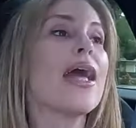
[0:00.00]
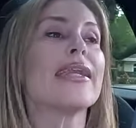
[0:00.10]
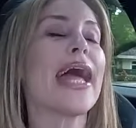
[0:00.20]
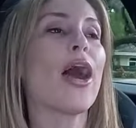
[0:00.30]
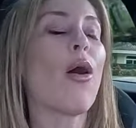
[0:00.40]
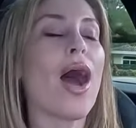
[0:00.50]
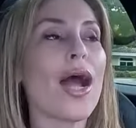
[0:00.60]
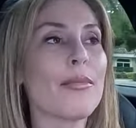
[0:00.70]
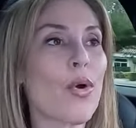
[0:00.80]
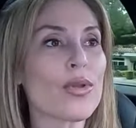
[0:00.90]
Now,
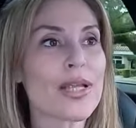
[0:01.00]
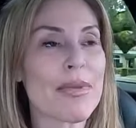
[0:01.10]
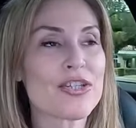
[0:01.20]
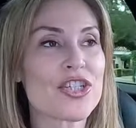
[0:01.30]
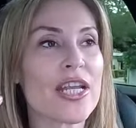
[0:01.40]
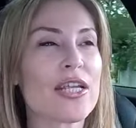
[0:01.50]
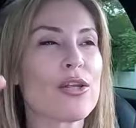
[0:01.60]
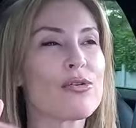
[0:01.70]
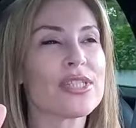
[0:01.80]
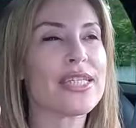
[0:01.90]
I'm only mentioning
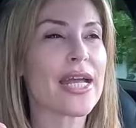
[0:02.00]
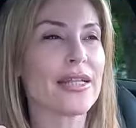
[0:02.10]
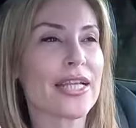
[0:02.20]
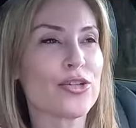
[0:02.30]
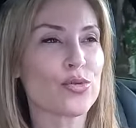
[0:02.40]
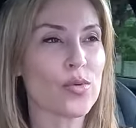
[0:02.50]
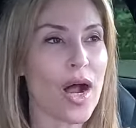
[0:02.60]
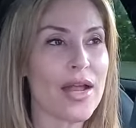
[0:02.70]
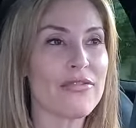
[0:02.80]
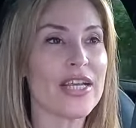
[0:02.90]
those daily
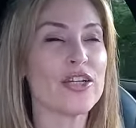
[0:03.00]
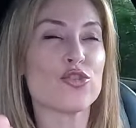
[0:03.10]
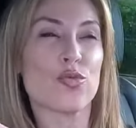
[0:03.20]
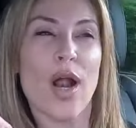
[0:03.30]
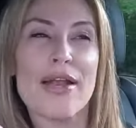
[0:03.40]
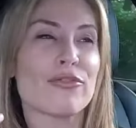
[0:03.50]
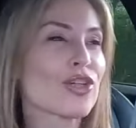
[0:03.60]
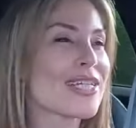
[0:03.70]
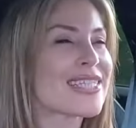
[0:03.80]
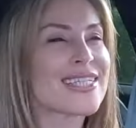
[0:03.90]
driving,
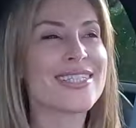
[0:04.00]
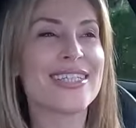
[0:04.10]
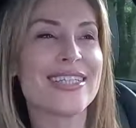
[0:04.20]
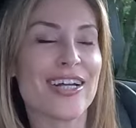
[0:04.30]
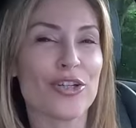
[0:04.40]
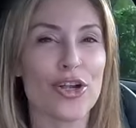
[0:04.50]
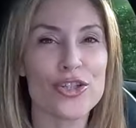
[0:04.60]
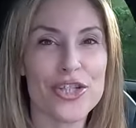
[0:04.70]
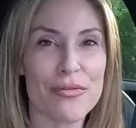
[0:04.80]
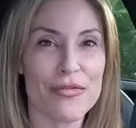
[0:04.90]
driver assisted
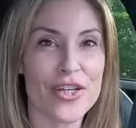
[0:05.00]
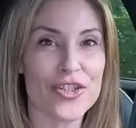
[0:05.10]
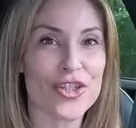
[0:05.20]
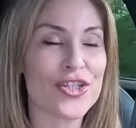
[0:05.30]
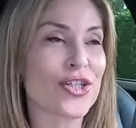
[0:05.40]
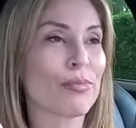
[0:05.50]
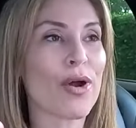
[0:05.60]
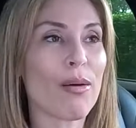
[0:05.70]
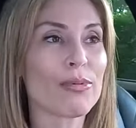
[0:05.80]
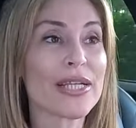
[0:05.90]
technology features you're
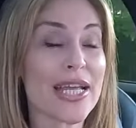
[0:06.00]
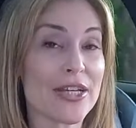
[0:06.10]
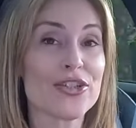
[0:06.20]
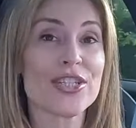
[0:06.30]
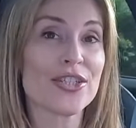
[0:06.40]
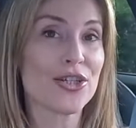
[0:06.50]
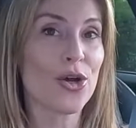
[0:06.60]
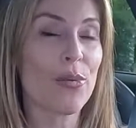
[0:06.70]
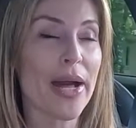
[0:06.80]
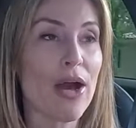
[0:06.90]
probably interested to
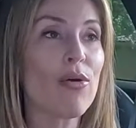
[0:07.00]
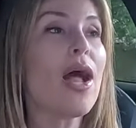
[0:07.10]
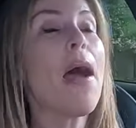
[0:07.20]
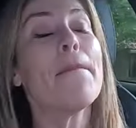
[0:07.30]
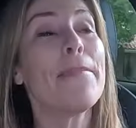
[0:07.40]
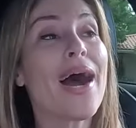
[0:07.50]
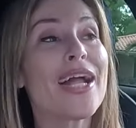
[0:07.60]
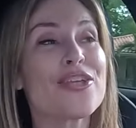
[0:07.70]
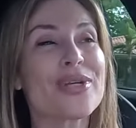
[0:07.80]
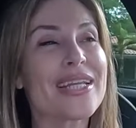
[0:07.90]
know about,
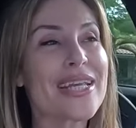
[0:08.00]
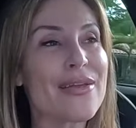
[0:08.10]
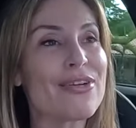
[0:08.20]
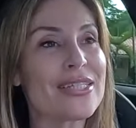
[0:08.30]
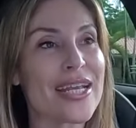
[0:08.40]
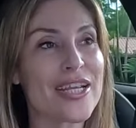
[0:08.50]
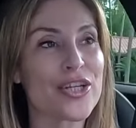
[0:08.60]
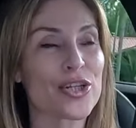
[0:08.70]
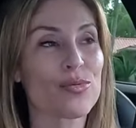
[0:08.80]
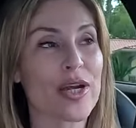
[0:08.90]
but you could even take
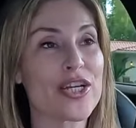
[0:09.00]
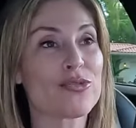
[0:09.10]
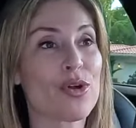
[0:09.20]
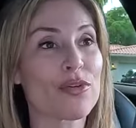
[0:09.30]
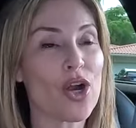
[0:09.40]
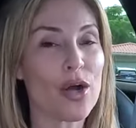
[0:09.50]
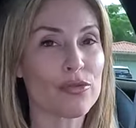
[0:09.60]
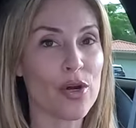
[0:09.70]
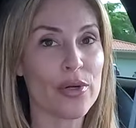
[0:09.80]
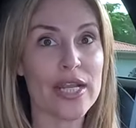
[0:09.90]
your Range Rover
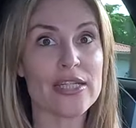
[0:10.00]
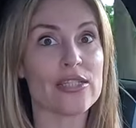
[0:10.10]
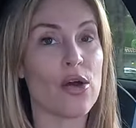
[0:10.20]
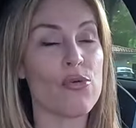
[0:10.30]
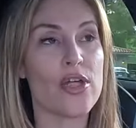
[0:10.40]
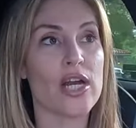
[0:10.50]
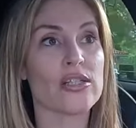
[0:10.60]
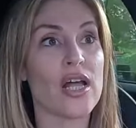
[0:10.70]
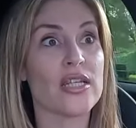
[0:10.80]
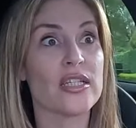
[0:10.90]
off-roading, so there's
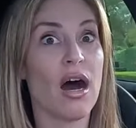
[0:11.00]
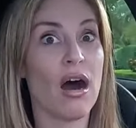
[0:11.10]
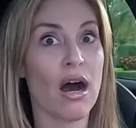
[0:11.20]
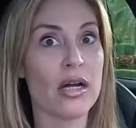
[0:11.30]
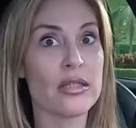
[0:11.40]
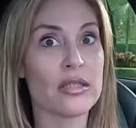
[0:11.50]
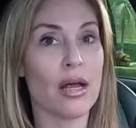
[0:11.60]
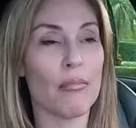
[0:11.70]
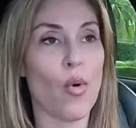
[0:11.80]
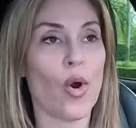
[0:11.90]
tons
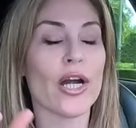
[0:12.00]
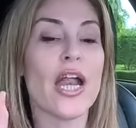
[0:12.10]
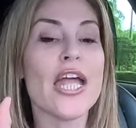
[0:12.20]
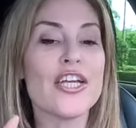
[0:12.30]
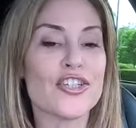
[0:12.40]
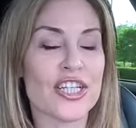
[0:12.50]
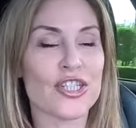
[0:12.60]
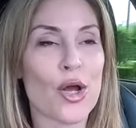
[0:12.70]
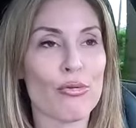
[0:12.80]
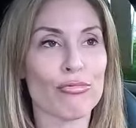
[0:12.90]
more. Just
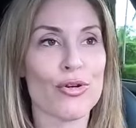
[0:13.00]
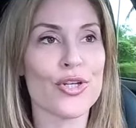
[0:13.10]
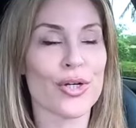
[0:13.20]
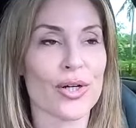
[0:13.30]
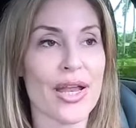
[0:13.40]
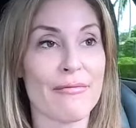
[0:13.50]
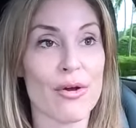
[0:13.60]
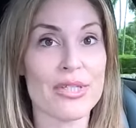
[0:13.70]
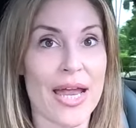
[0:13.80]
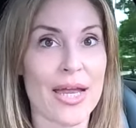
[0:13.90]
go through your
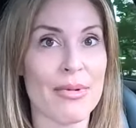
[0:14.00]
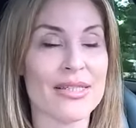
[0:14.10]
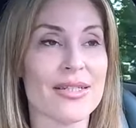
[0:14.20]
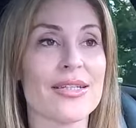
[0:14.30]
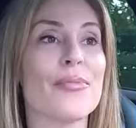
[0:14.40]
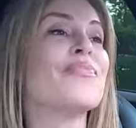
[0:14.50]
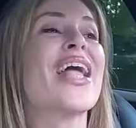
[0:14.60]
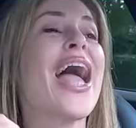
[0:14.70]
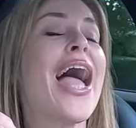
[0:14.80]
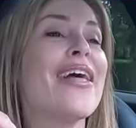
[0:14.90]
infotainment system.
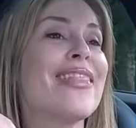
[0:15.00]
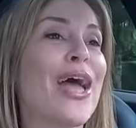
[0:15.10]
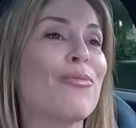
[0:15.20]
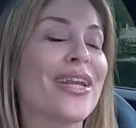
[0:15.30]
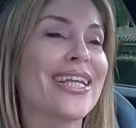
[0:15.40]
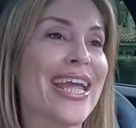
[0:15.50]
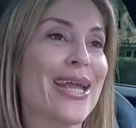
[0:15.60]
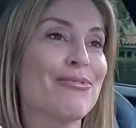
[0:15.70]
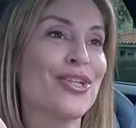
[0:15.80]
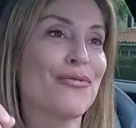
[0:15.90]
And then when it
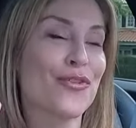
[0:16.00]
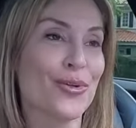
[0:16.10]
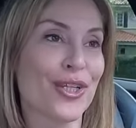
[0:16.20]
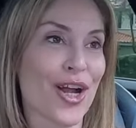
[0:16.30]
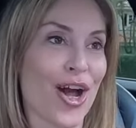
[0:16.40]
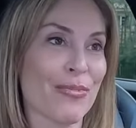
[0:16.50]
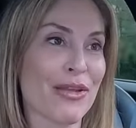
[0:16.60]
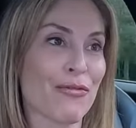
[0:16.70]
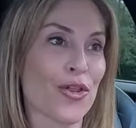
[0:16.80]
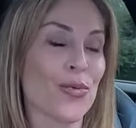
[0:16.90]
came to fuel economy
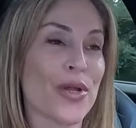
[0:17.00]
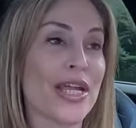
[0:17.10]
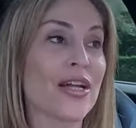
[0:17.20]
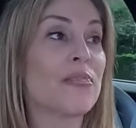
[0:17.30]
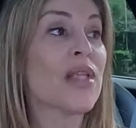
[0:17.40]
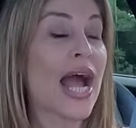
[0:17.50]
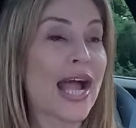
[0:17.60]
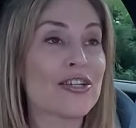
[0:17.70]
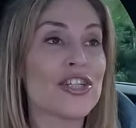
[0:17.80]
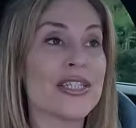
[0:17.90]
for the week, I
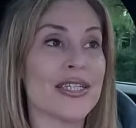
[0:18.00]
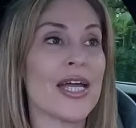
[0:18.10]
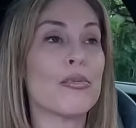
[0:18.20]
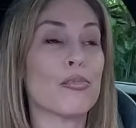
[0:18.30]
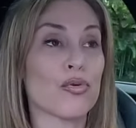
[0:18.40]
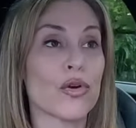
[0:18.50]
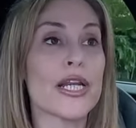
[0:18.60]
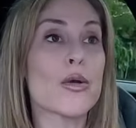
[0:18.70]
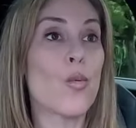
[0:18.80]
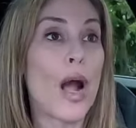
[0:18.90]
actually did
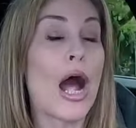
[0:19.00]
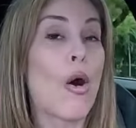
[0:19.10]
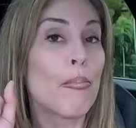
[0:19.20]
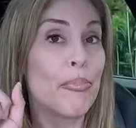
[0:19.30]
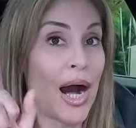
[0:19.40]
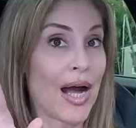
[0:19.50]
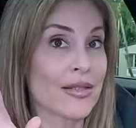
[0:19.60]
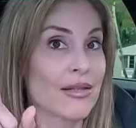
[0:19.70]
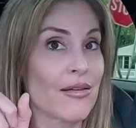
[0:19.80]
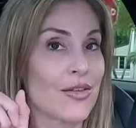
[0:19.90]
pretty well,
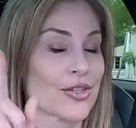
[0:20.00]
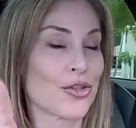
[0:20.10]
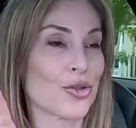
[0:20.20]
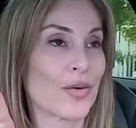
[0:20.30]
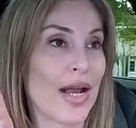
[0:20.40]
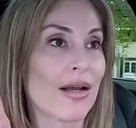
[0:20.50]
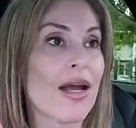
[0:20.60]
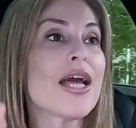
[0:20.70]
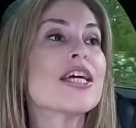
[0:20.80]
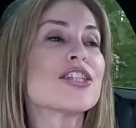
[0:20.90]
but there's a trick.
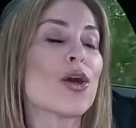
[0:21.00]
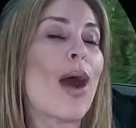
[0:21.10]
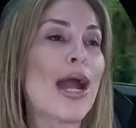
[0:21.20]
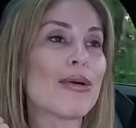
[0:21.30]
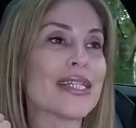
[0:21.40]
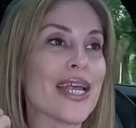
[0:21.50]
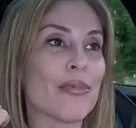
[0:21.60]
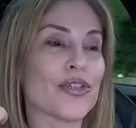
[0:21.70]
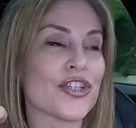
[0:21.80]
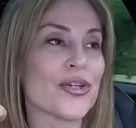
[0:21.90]
So I was
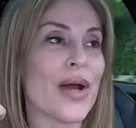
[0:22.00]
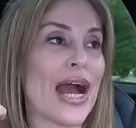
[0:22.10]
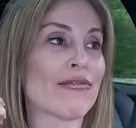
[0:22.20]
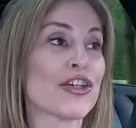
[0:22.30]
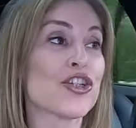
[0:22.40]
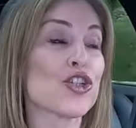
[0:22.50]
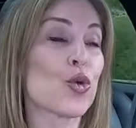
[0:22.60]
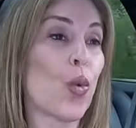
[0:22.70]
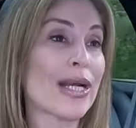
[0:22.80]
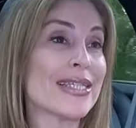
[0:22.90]
able to average
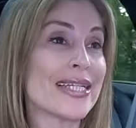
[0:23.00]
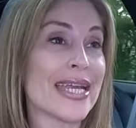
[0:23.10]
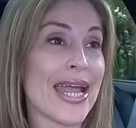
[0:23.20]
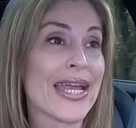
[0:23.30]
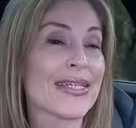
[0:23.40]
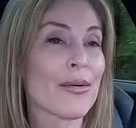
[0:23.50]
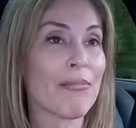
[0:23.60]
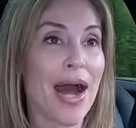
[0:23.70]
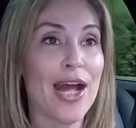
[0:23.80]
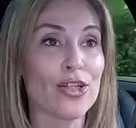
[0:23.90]
28
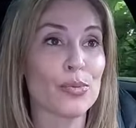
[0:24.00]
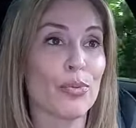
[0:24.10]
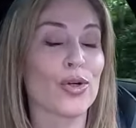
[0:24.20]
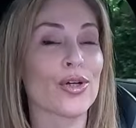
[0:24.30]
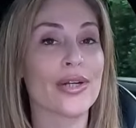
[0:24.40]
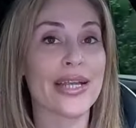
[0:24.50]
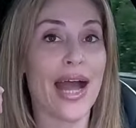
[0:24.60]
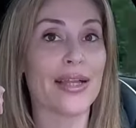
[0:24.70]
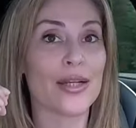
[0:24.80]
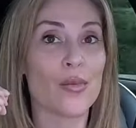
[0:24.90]
miles per
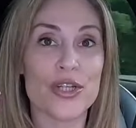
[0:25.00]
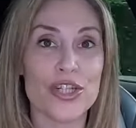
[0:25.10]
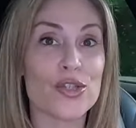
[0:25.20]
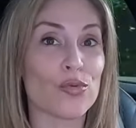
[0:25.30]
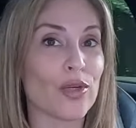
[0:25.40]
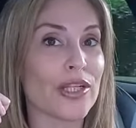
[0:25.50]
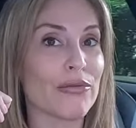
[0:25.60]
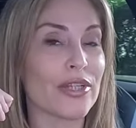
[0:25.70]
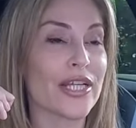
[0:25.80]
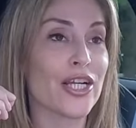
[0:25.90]
gallon, which is really,
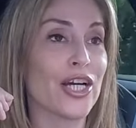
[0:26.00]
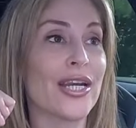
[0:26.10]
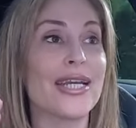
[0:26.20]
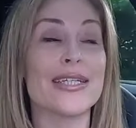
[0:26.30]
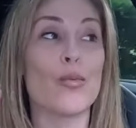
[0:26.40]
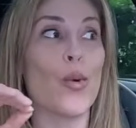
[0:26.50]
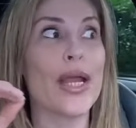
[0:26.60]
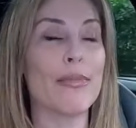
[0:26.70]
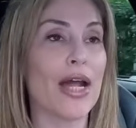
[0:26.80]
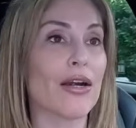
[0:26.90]
really good. I did
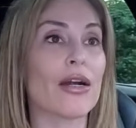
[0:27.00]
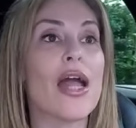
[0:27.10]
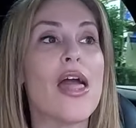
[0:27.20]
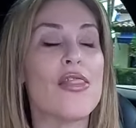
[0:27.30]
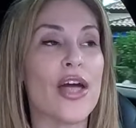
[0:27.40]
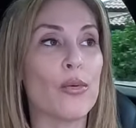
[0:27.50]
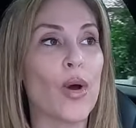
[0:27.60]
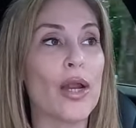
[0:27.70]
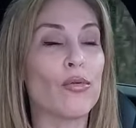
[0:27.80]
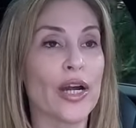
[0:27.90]
way better than
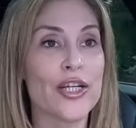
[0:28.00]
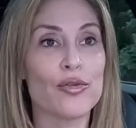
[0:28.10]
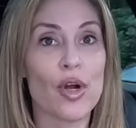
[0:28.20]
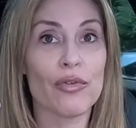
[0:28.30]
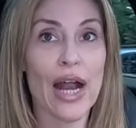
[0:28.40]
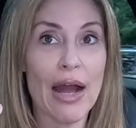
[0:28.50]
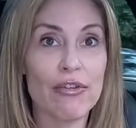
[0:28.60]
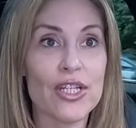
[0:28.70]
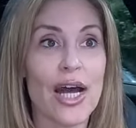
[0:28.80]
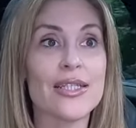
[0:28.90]
what Range Rover
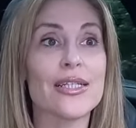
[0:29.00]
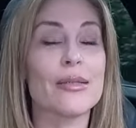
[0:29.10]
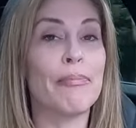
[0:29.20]
advertises.